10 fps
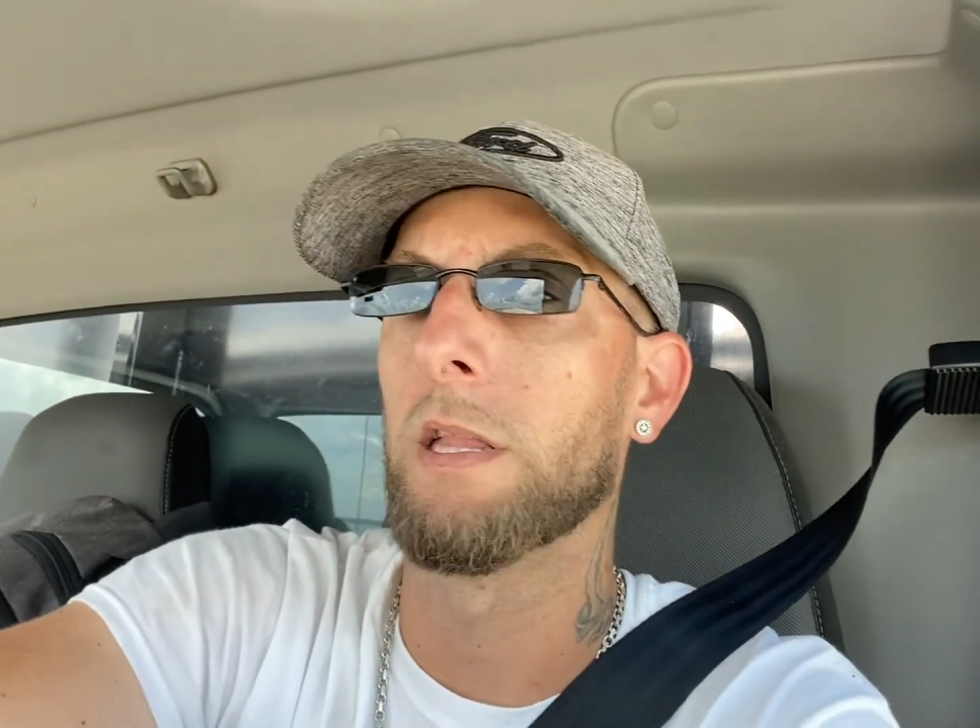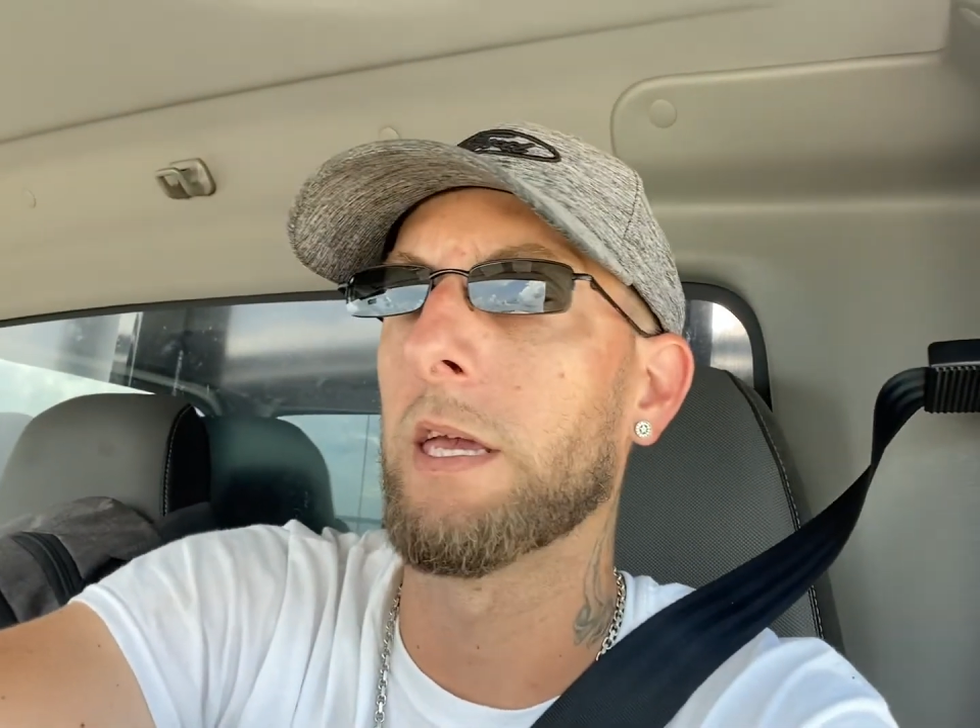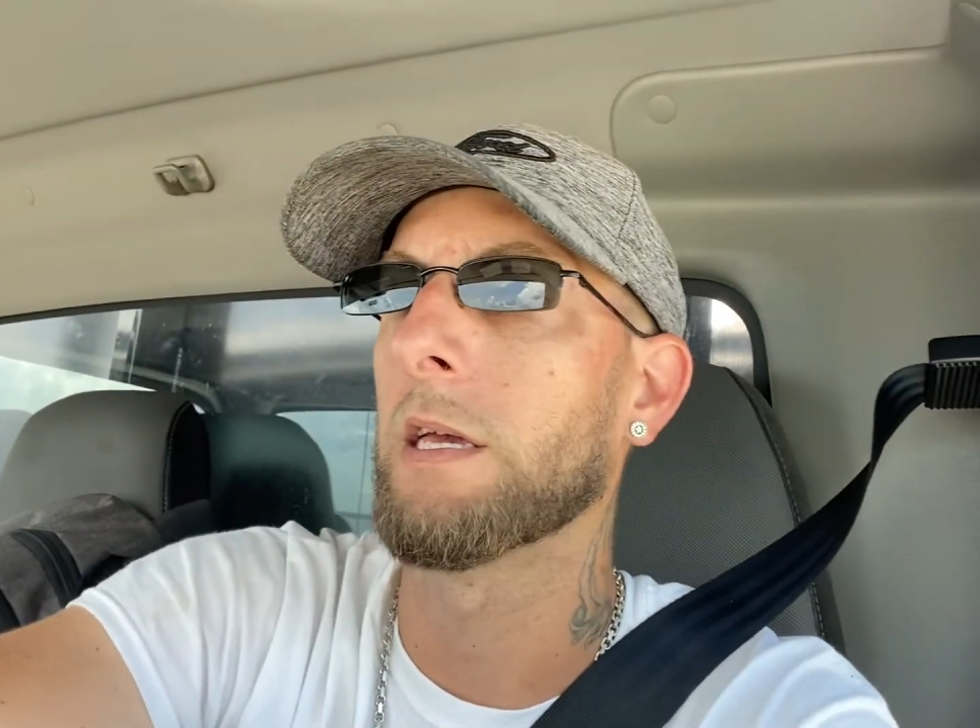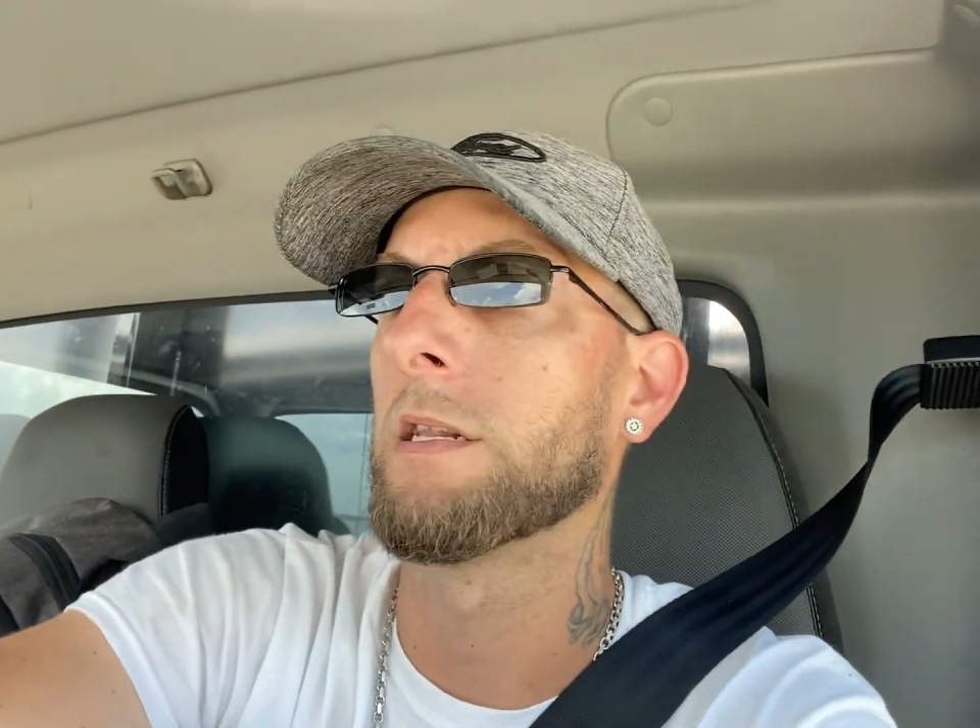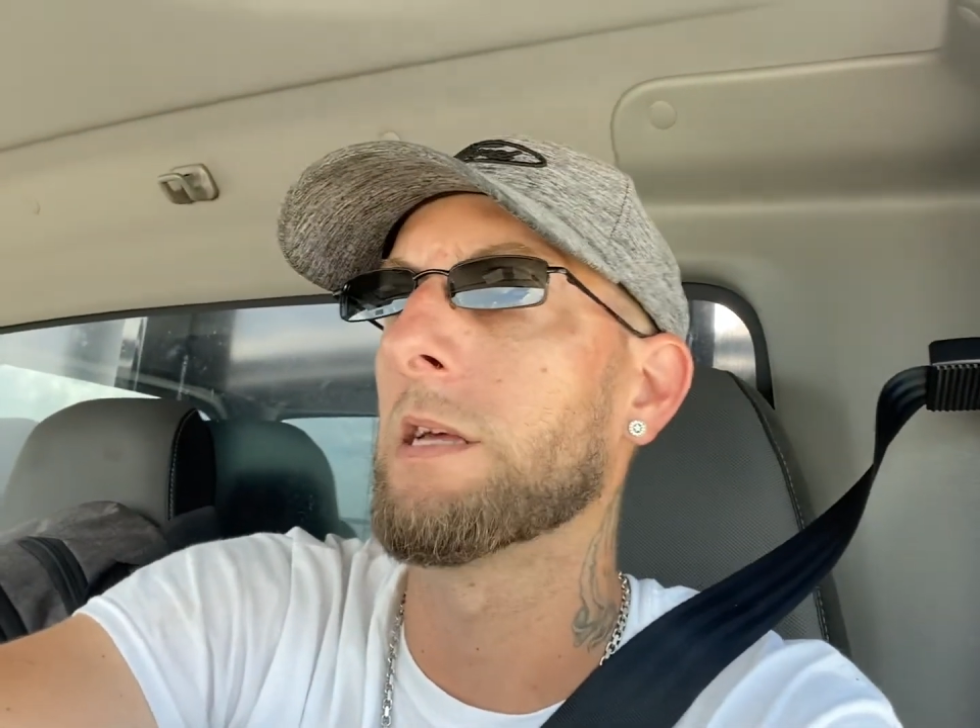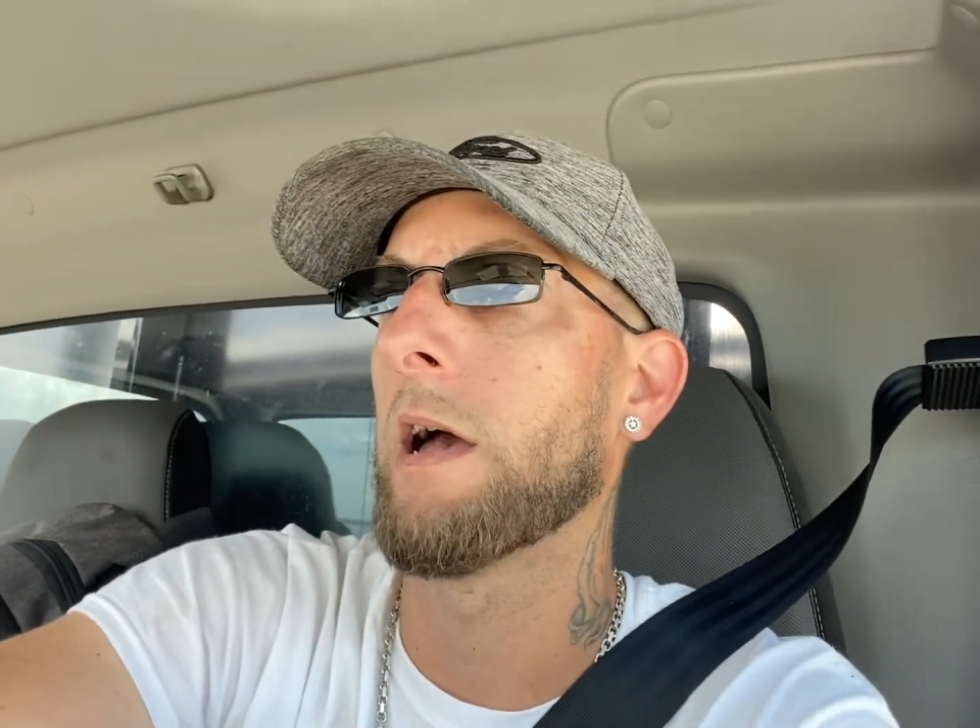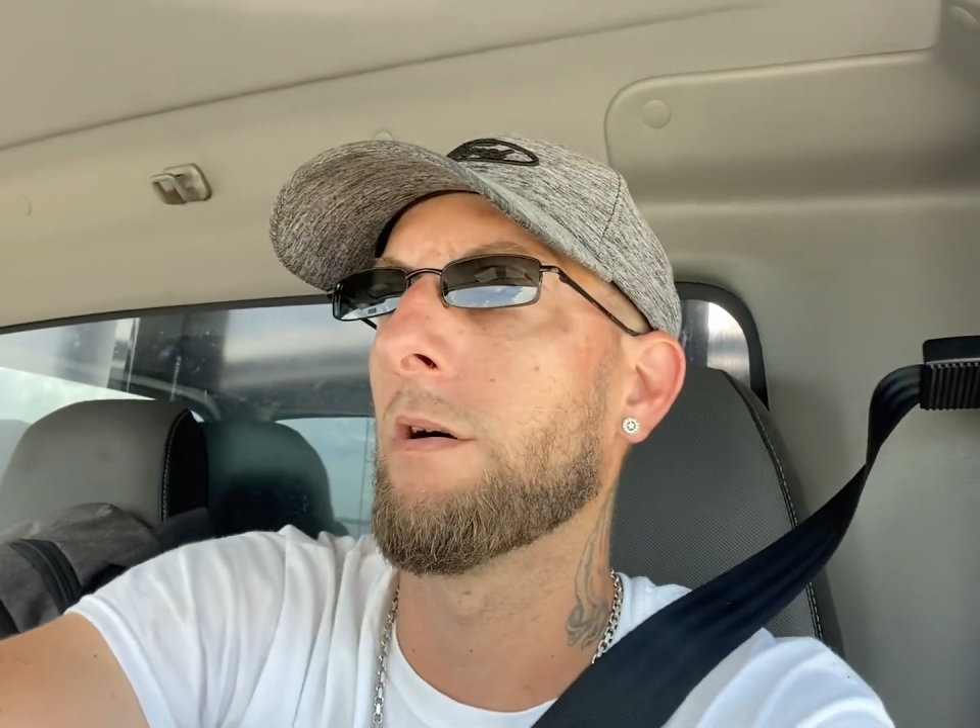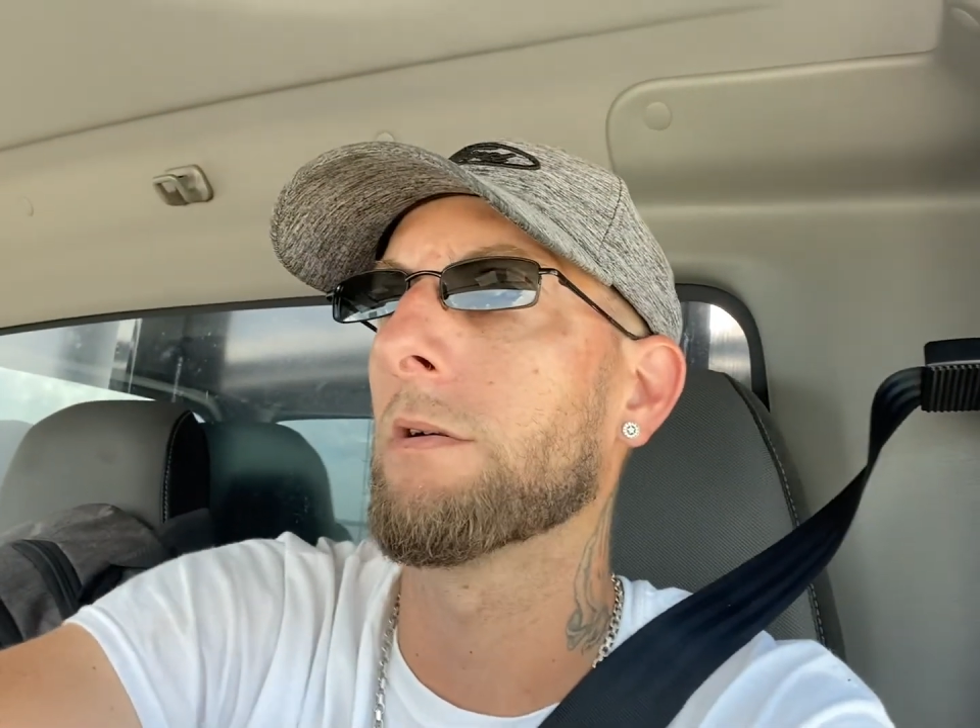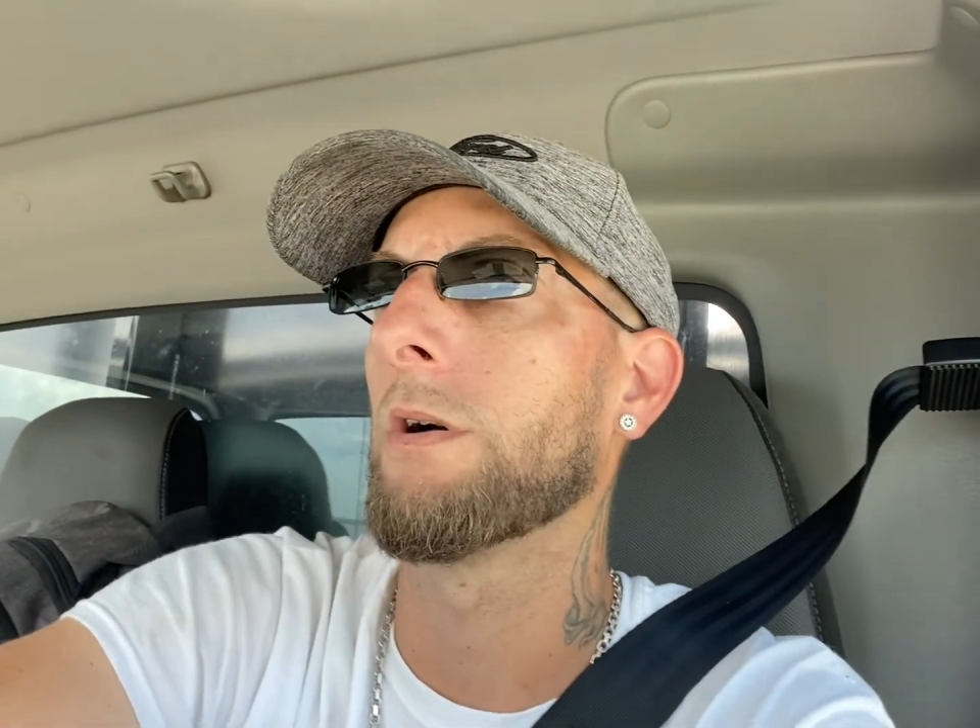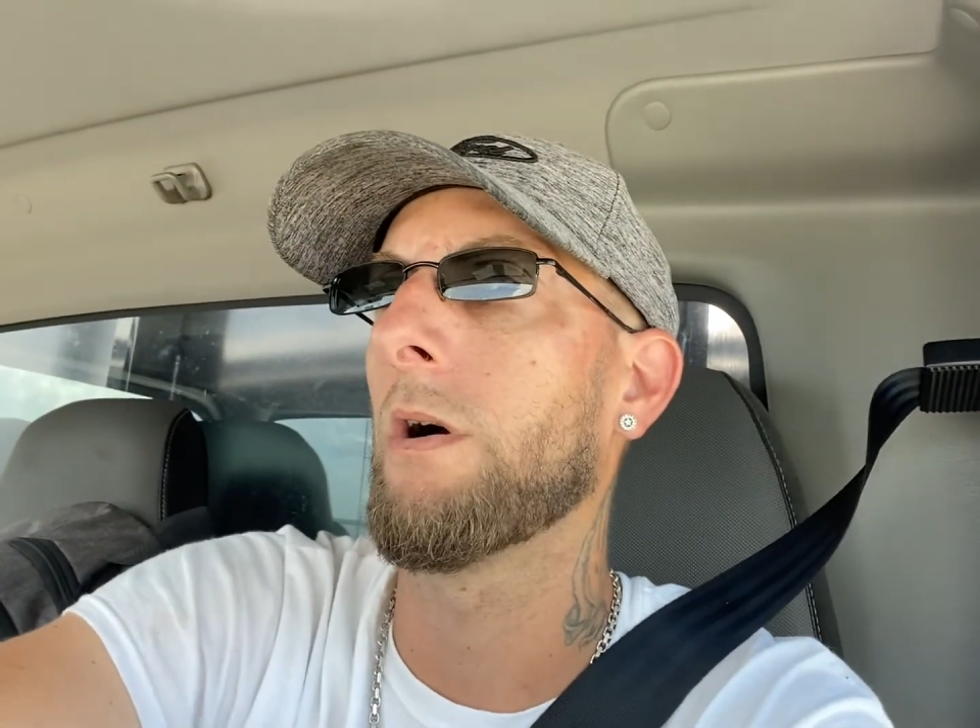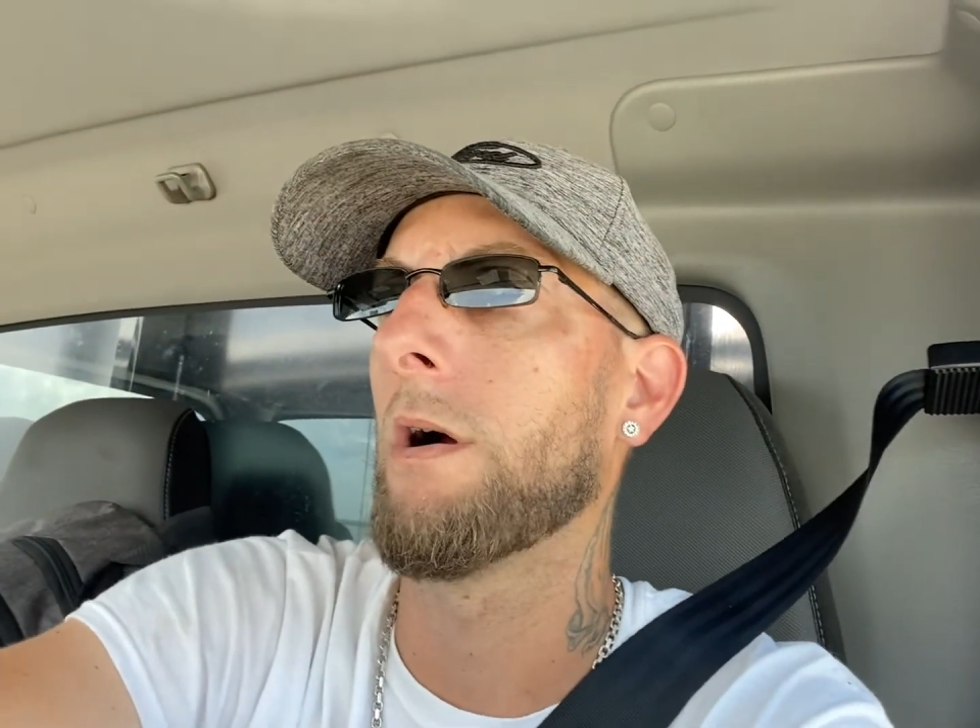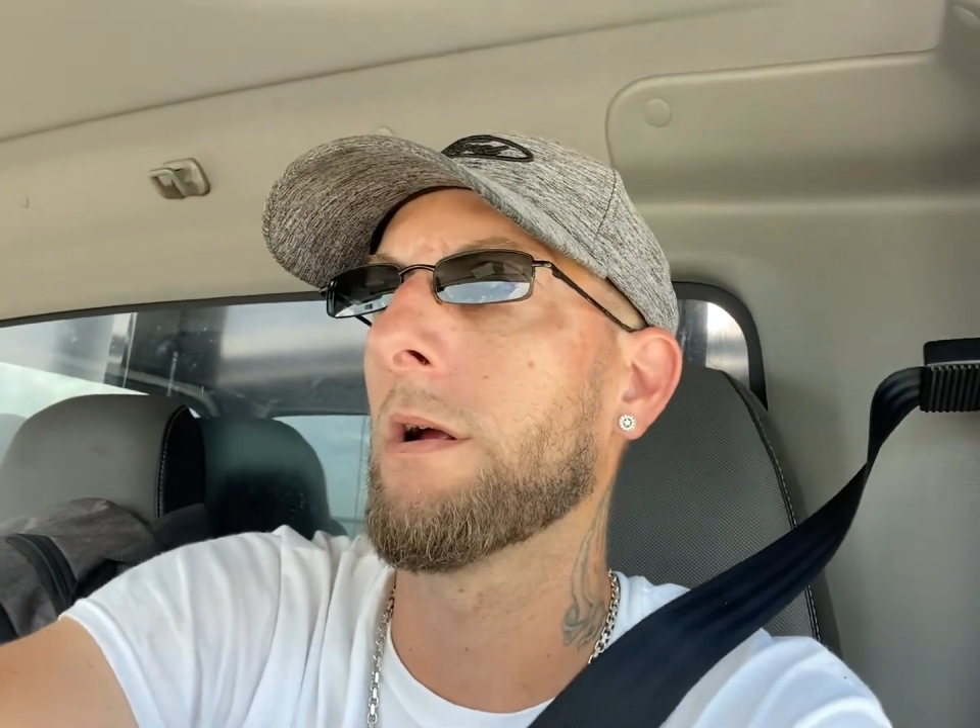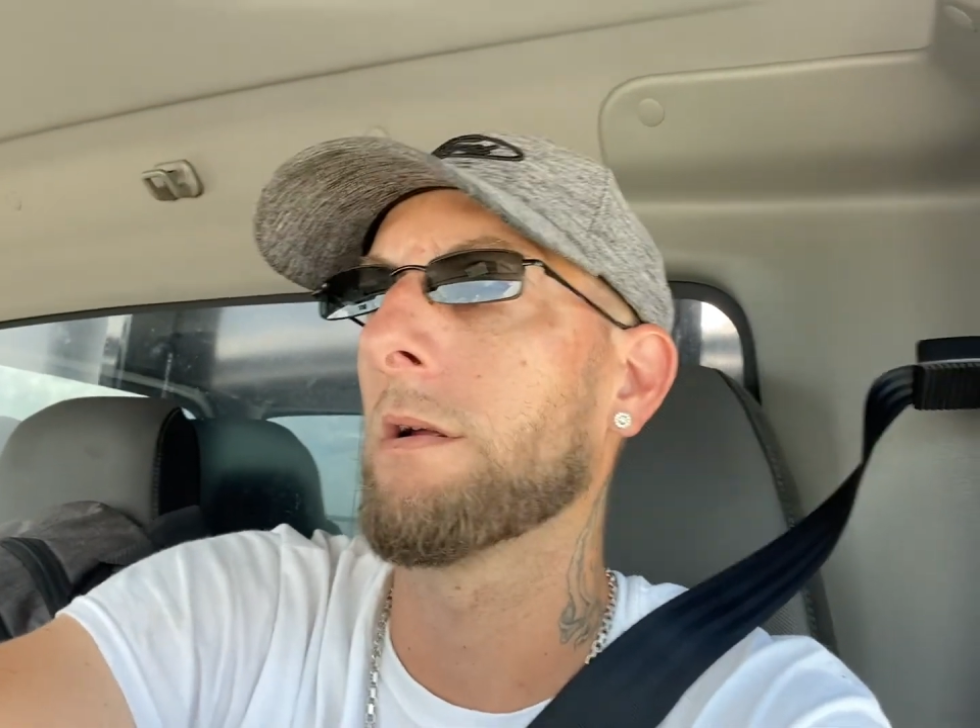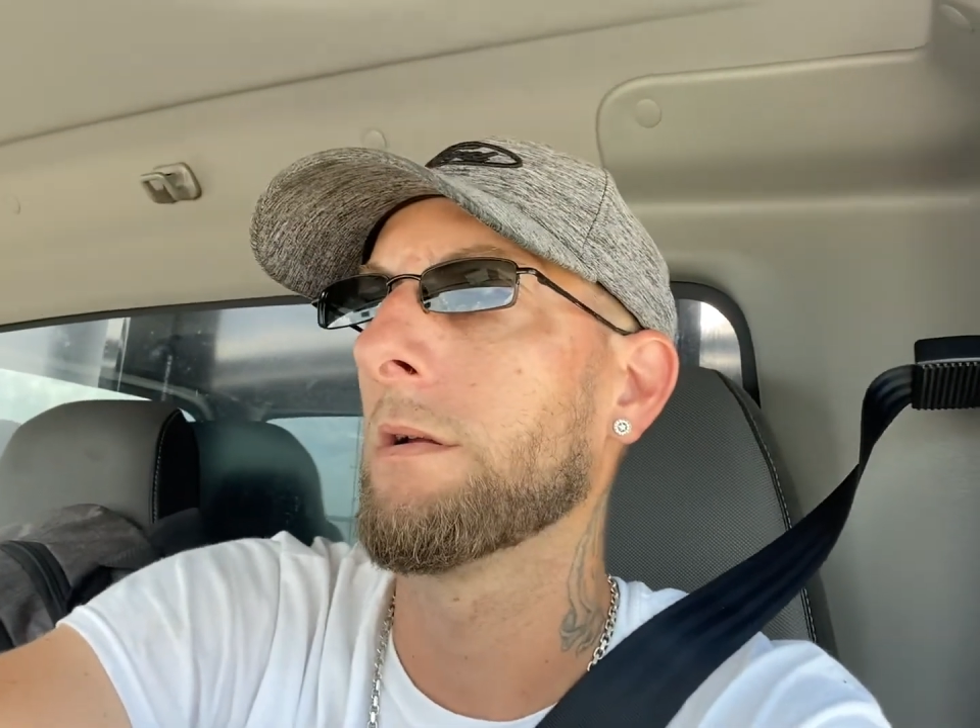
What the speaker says: Lincoln Town Car.